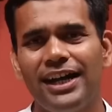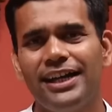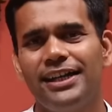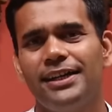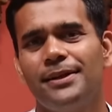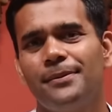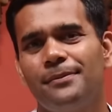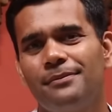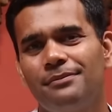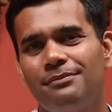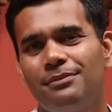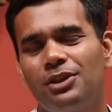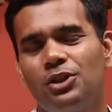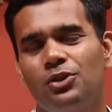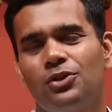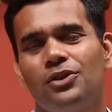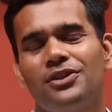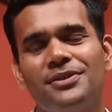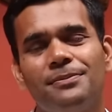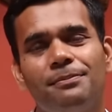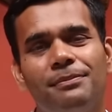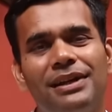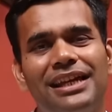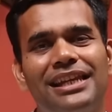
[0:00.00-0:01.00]
Why?
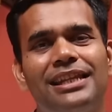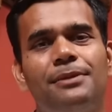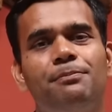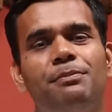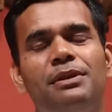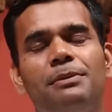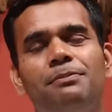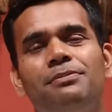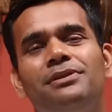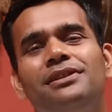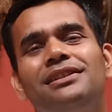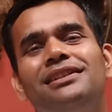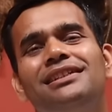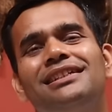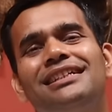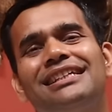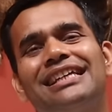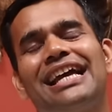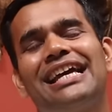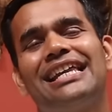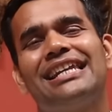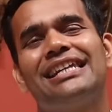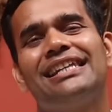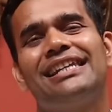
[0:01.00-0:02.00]
Because many people
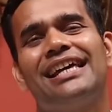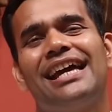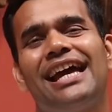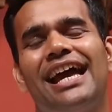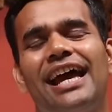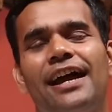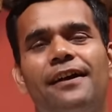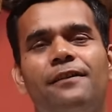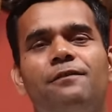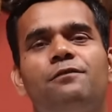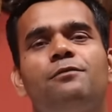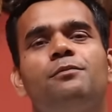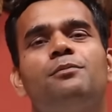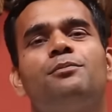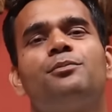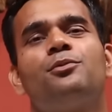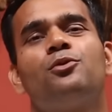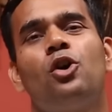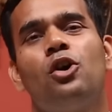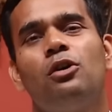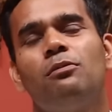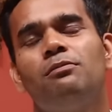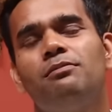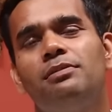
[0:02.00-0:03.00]
can have
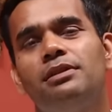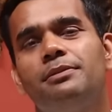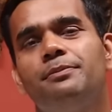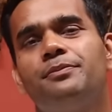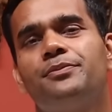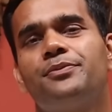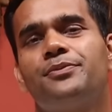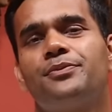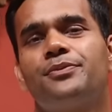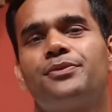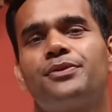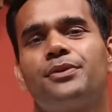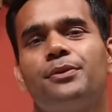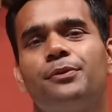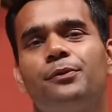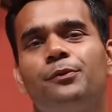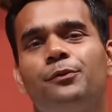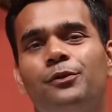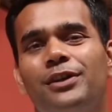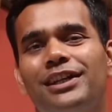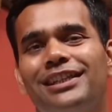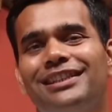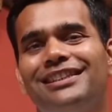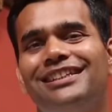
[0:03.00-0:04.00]
problems
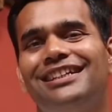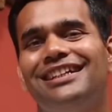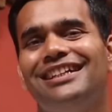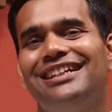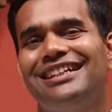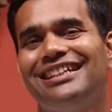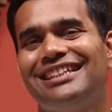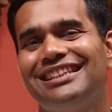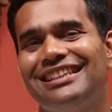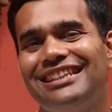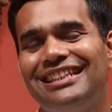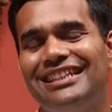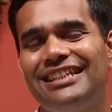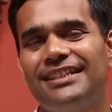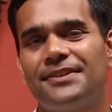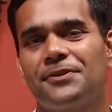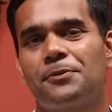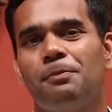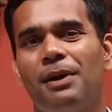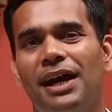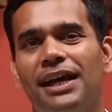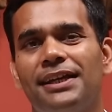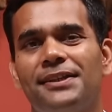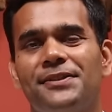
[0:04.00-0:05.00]
with
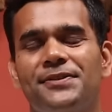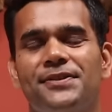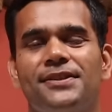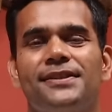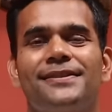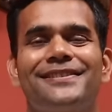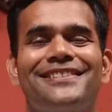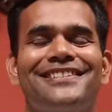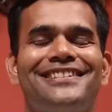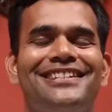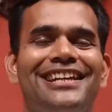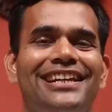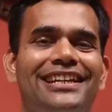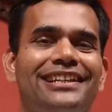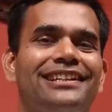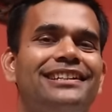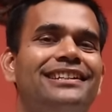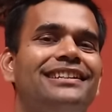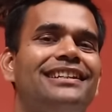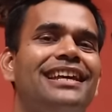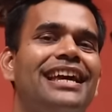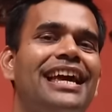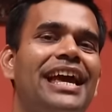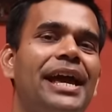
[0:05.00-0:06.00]
these spices
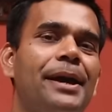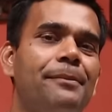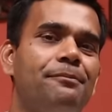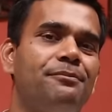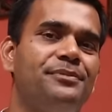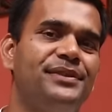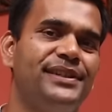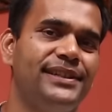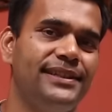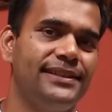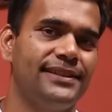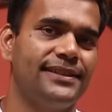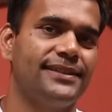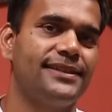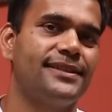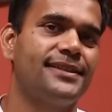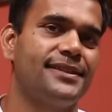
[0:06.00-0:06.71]
taken empty